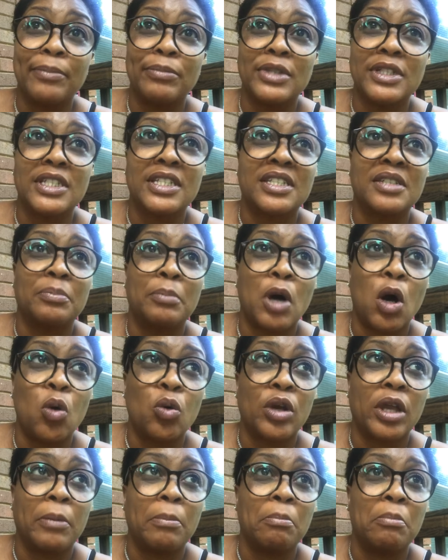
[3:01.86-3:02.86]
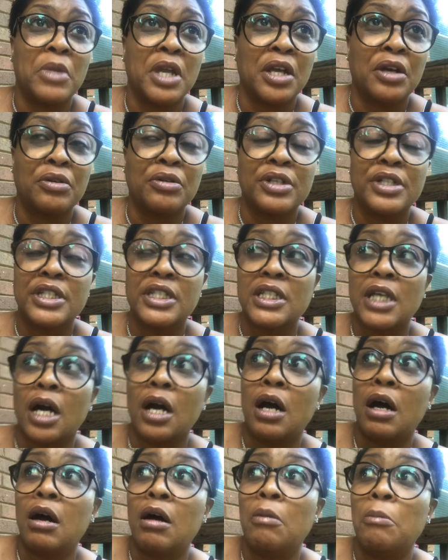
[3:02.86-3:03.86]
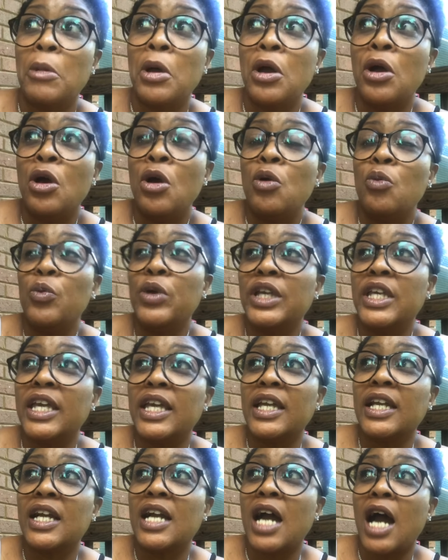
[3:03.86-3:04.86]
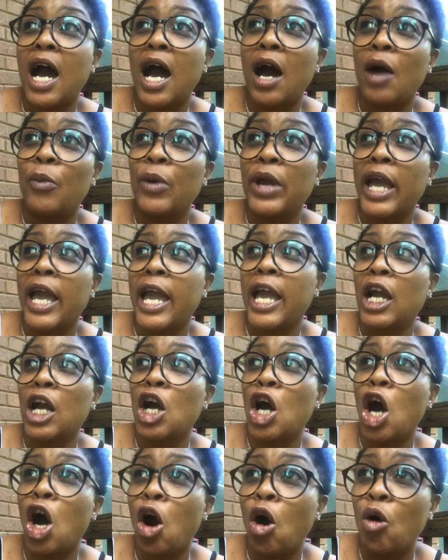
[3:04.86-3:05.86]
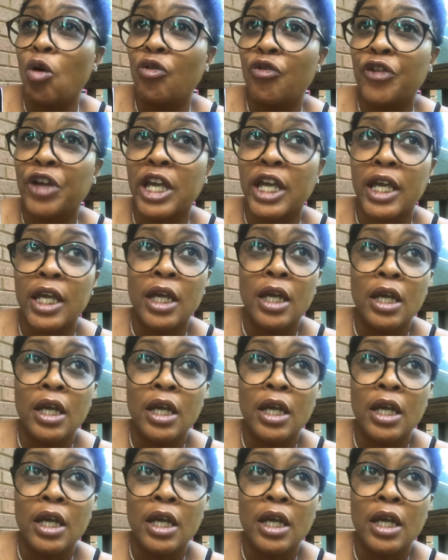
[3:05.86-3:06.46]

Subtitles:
this smoke and mirrors. We getting caught. We had COVID.